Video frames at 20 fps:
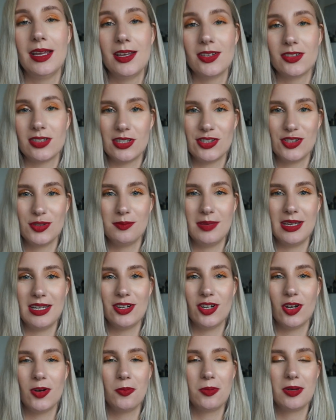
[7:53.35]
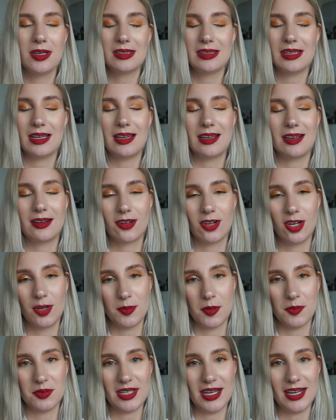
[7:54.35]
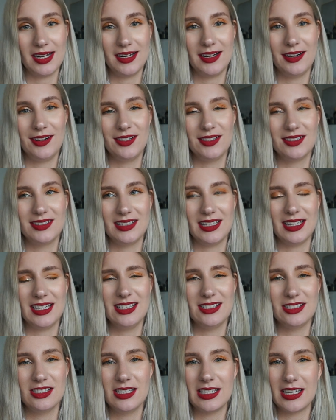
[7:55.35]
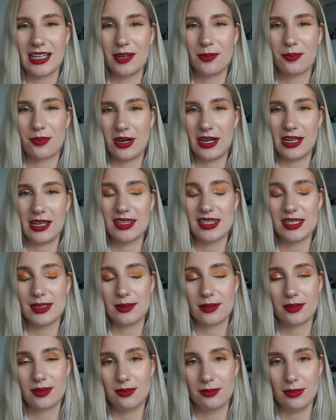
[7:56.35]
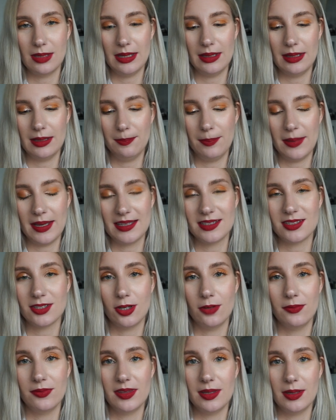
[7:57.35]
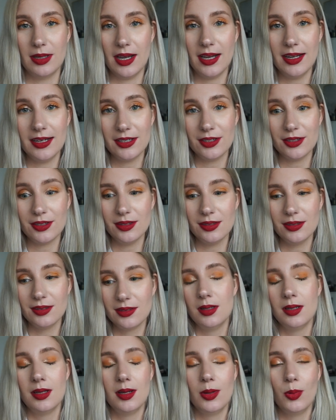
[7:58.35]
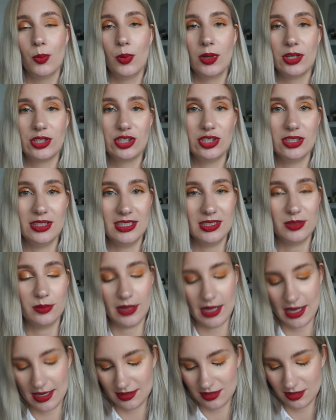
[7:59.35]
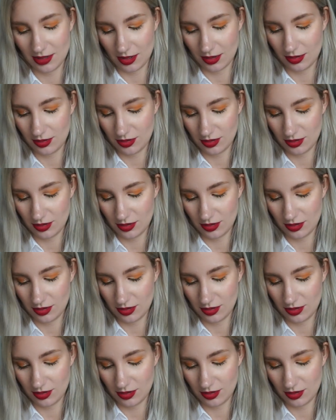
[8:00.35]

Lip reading: So as you may know, with ColourPop's eyeliners, they easily kind of break at the base of the eyeliner, which this one has done.